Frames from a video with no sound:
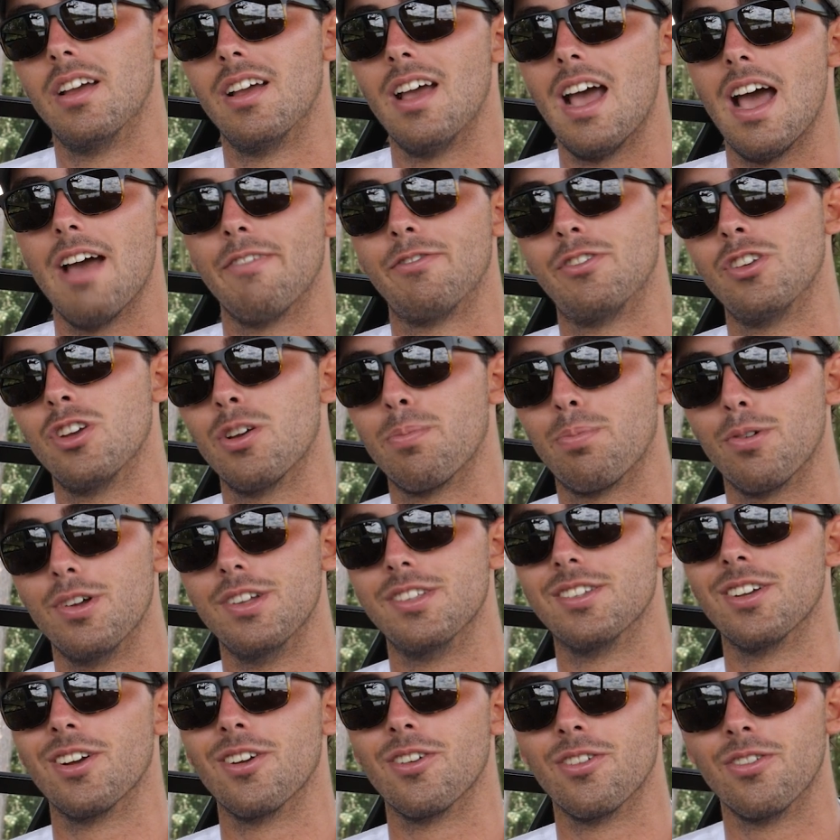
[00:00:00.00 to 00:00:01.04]
After your
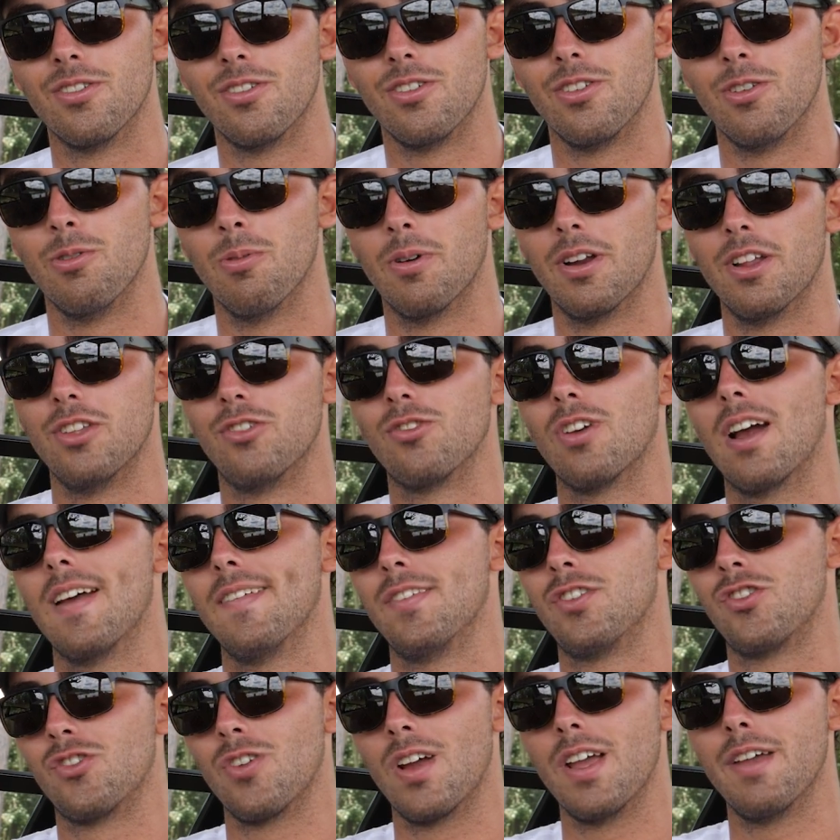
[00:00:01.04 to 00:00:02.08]
pre-turn, you want to drive
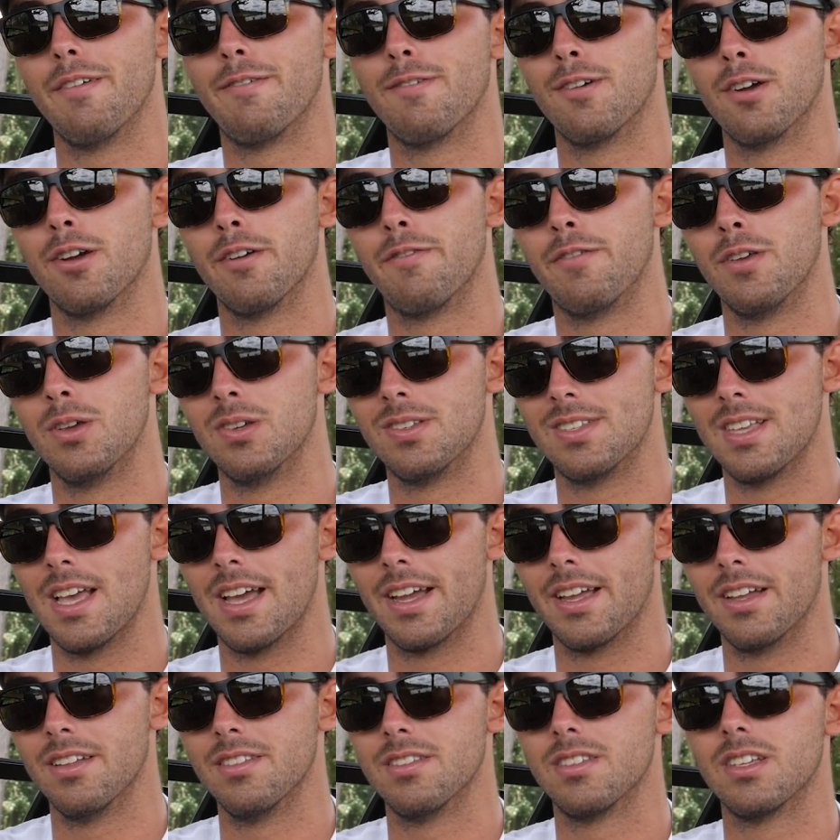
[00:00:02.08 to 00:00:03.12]
straight for a few
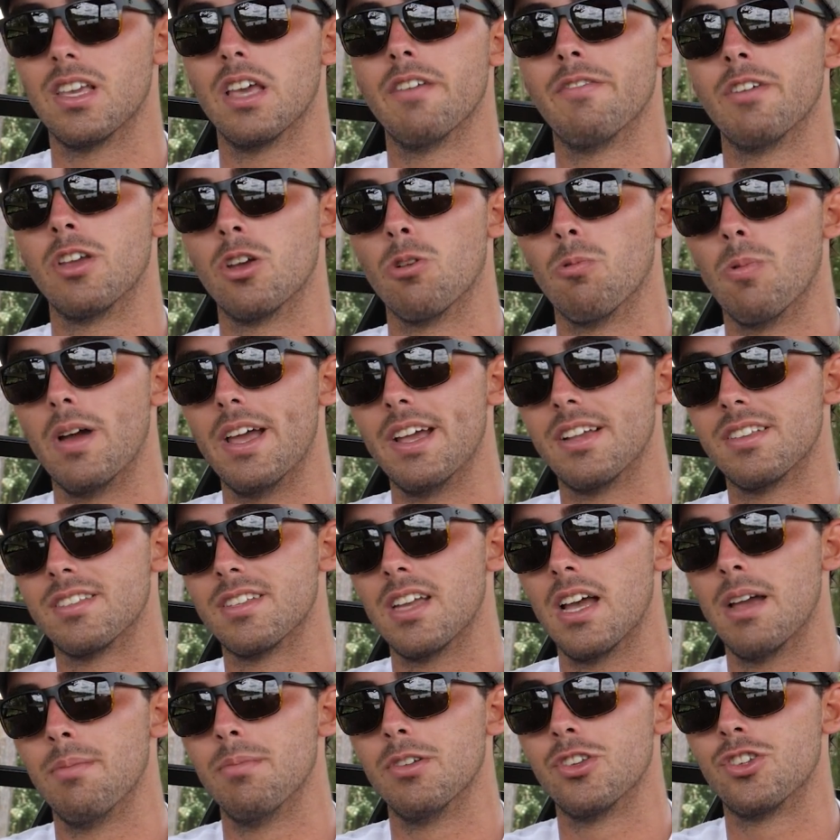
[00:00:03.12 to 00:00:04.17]
seconds, giving your wakes
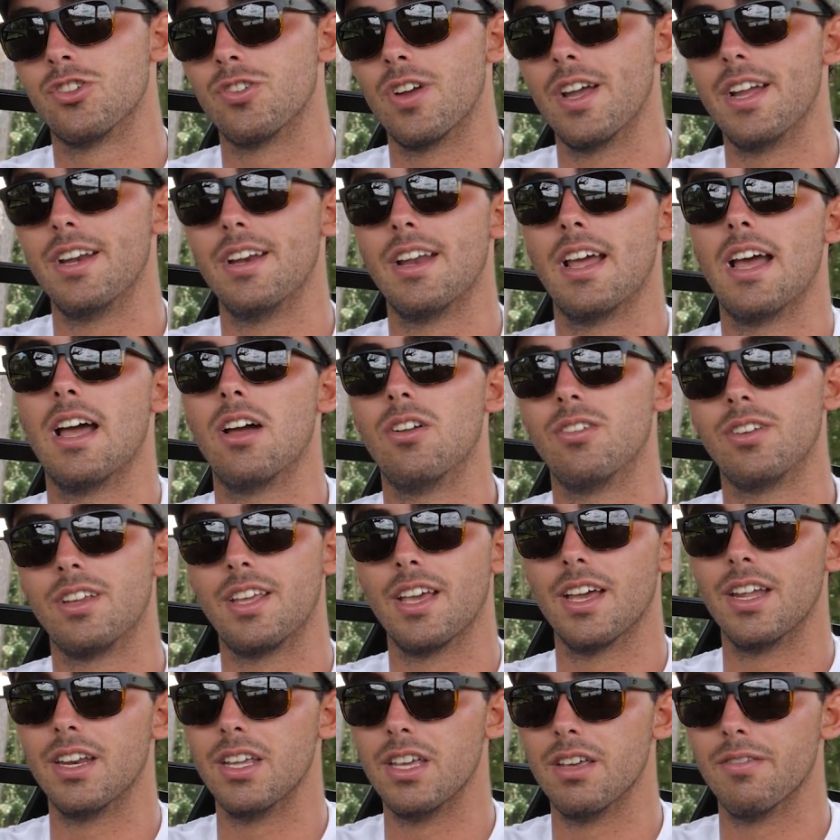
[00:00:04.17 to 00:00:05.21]
time to straighten out,
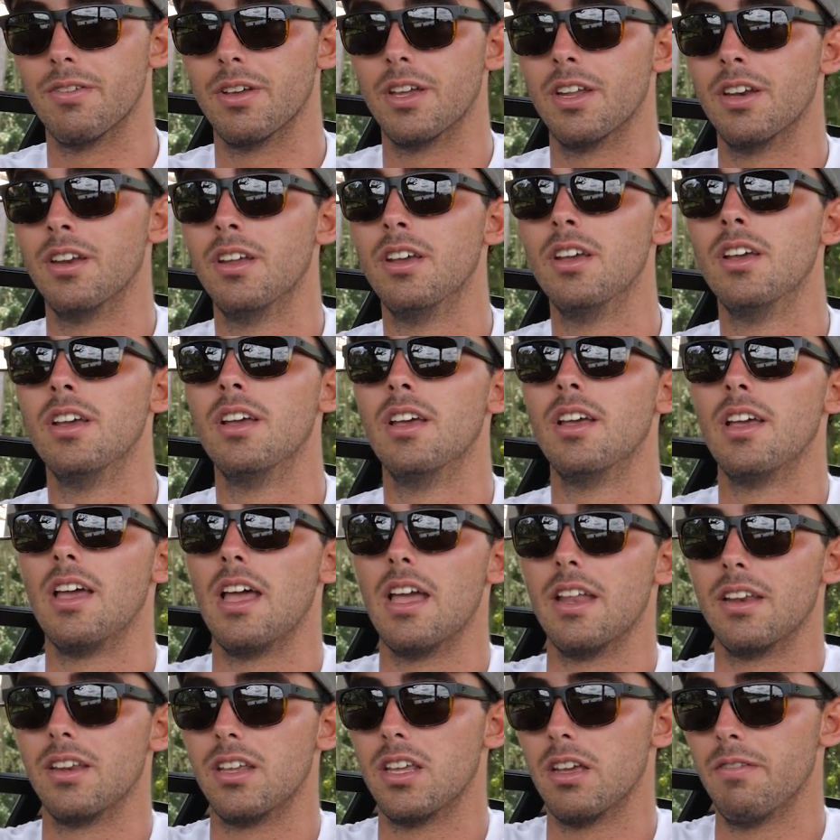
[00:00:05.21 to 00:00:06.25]
get even,
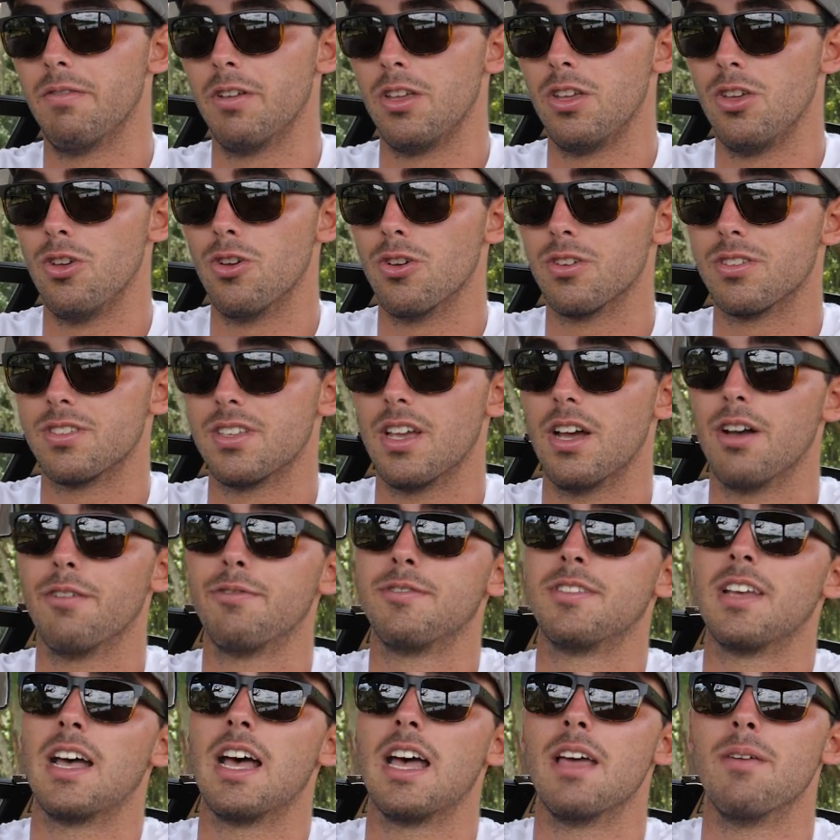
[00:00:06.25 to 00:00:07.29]
and giving yourself
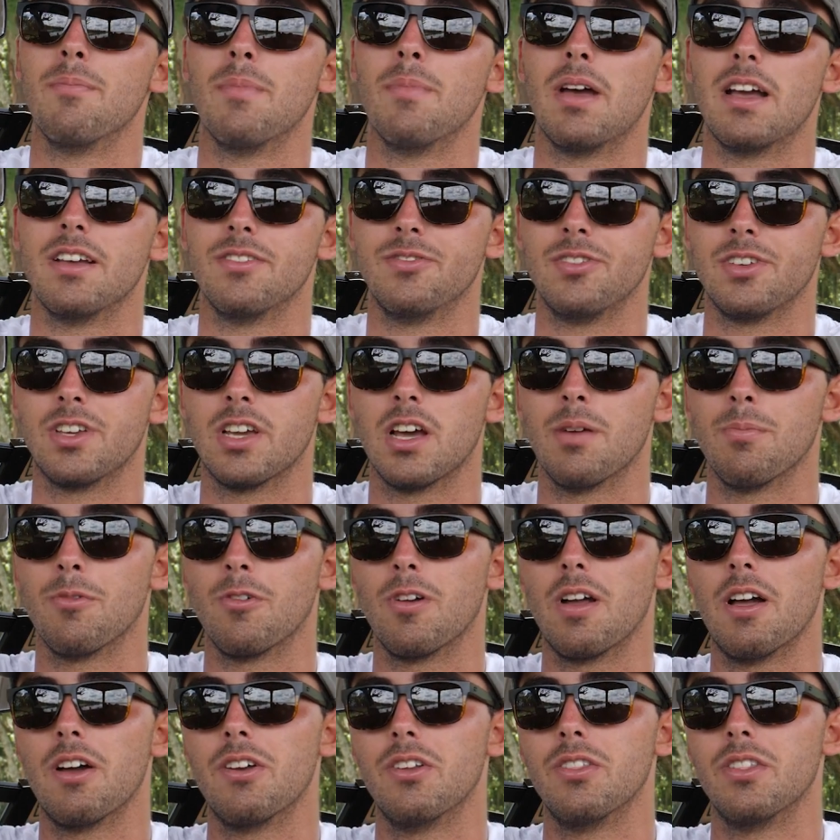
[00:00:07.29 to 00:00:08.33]
time as you come
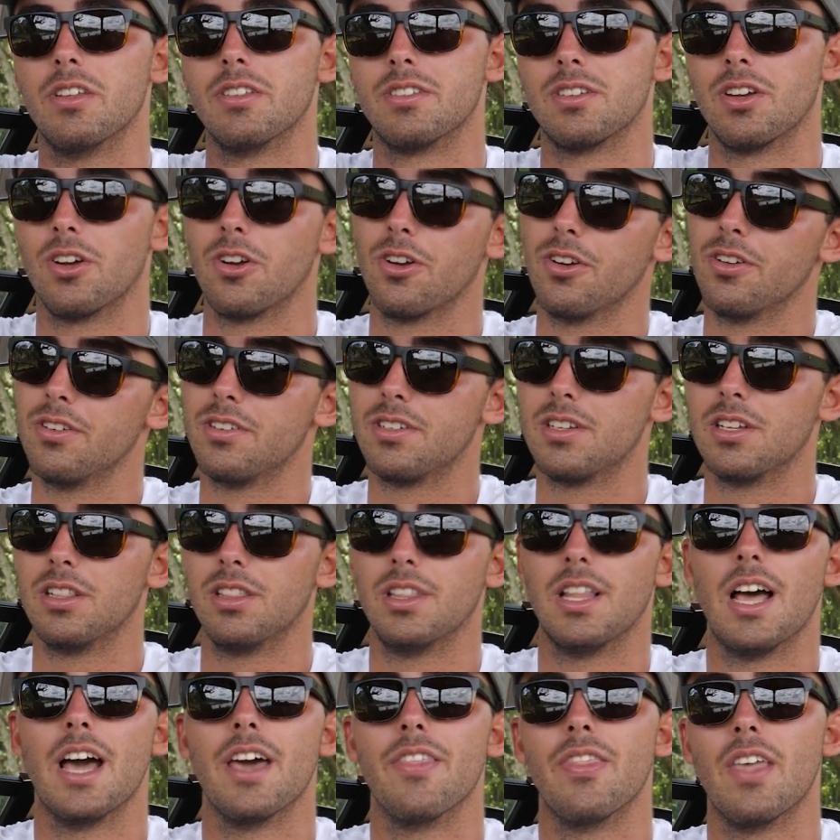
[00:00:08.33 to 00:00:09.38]
around in the turn to
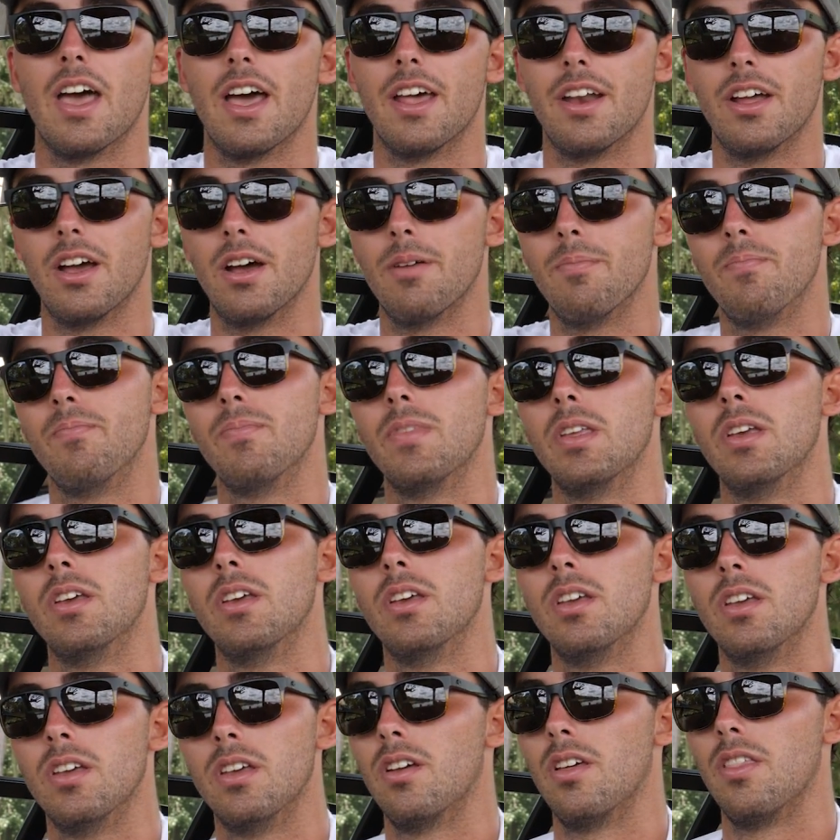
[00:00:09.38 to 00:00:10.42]
line that up.
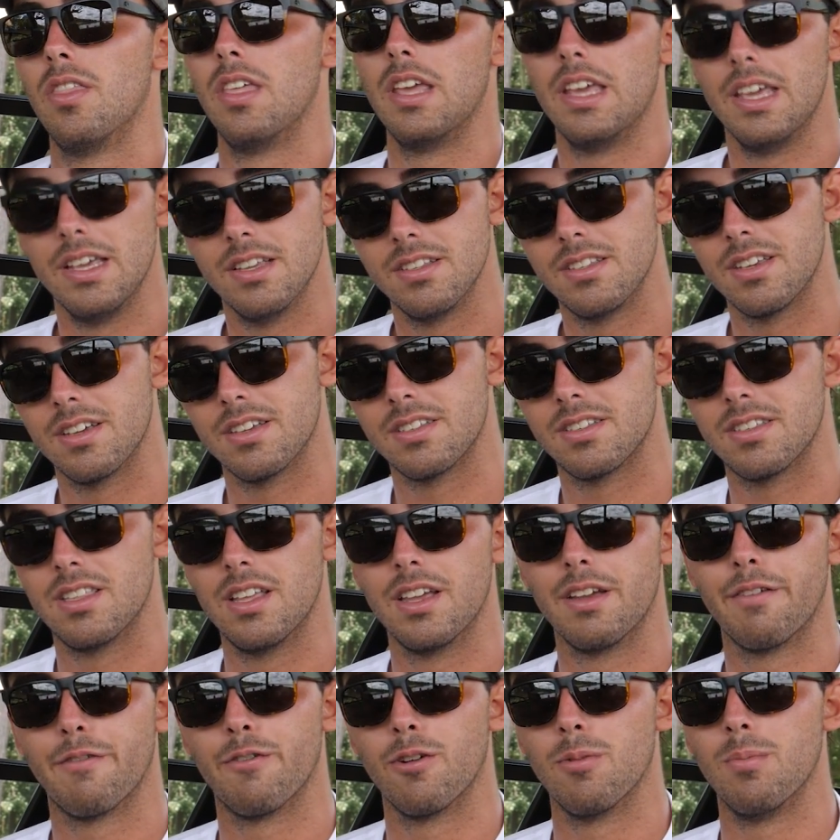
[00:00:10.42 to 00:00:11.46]
The easiest
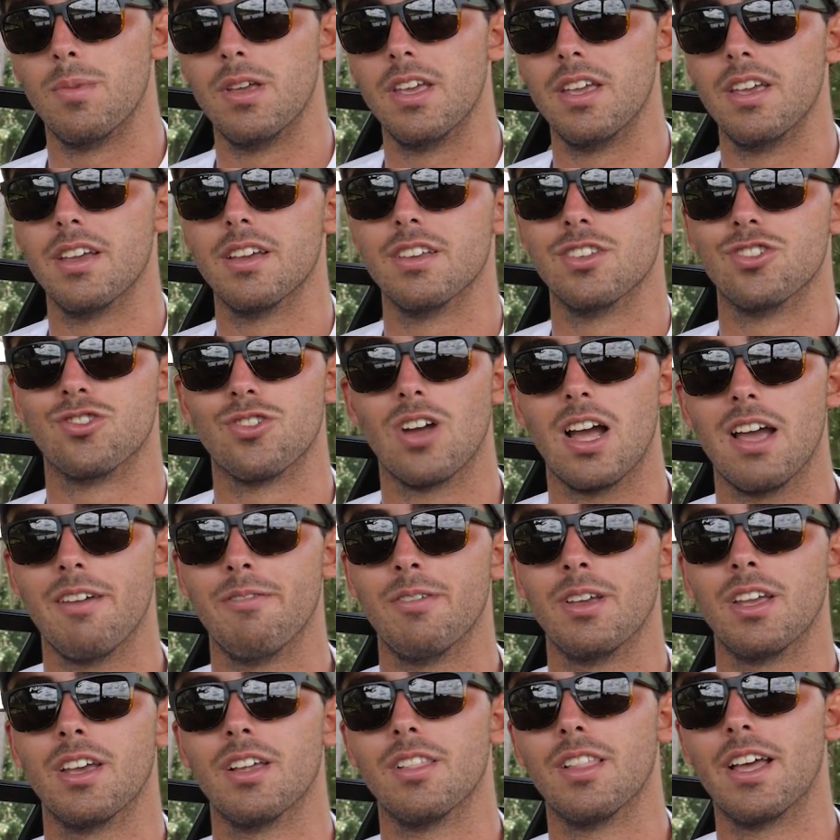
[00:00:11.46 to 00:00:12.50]
thing for me is
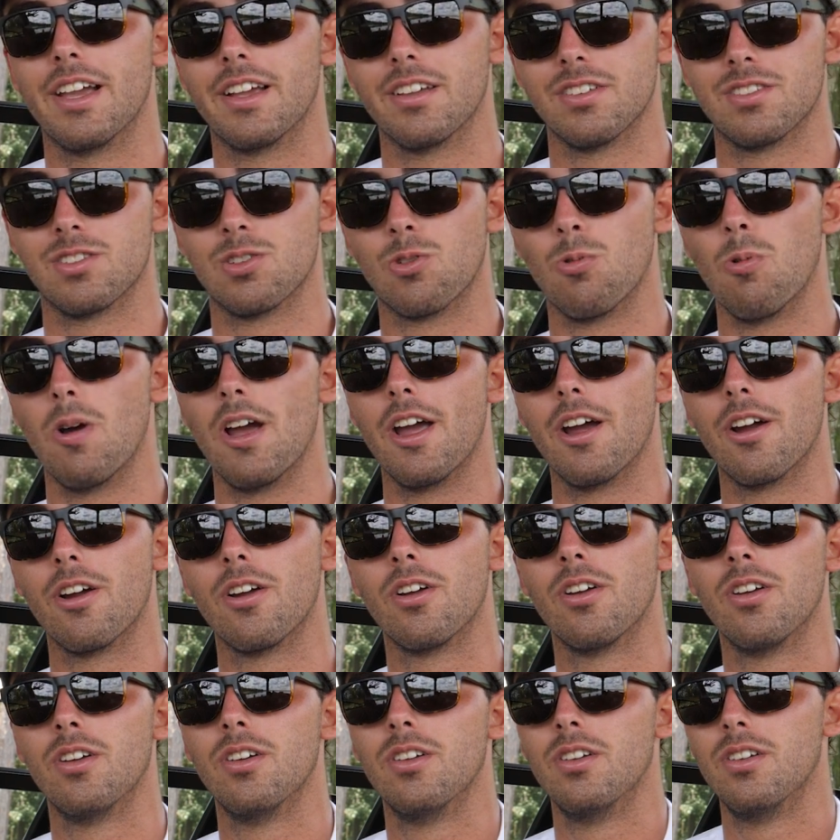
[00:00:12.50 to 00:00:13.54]
driving it like a square.
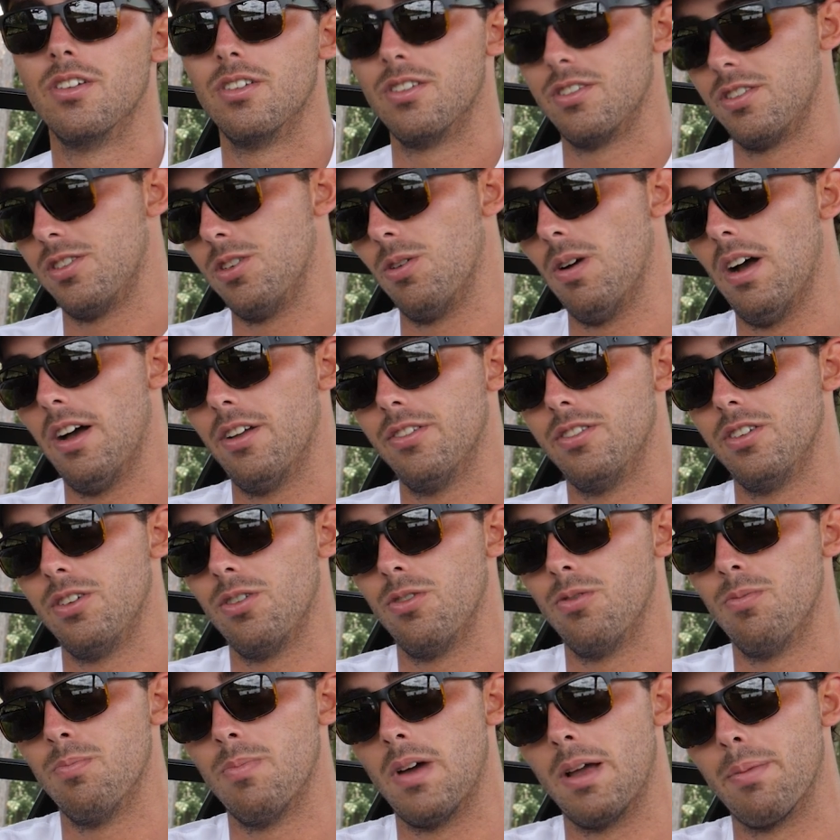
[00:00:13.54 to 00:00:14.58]
So I'll
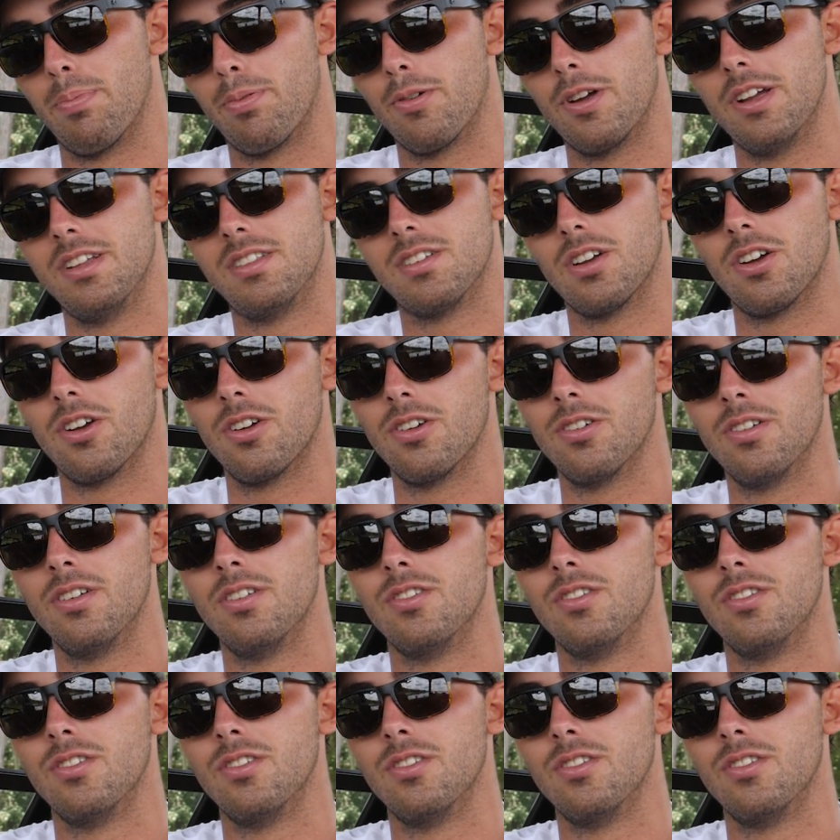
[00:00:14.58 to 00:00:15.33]
do my pre-turn